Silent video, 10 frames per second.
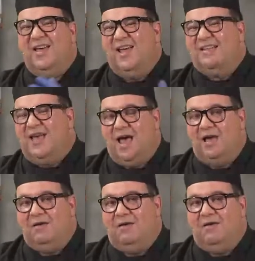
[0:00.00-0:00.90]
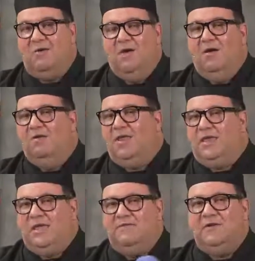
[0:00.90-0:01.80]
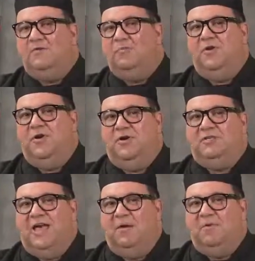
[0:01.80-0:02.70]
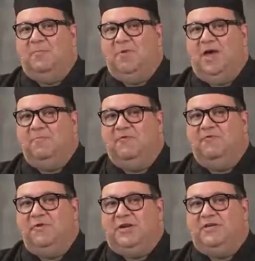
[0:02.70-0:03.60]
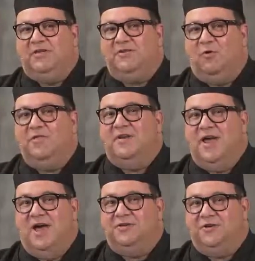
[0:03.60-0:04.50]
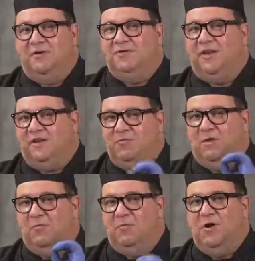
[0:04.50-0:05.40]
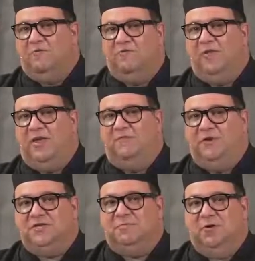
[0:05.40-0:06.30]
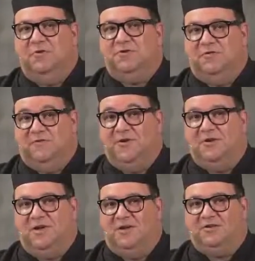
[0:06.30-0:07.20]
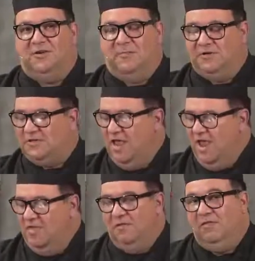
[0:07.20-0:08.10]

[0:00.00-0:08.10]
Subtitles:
a taco, or even to put it on top of the papa fritas or the nachos. It'll be a real flavor explosion for your customers. The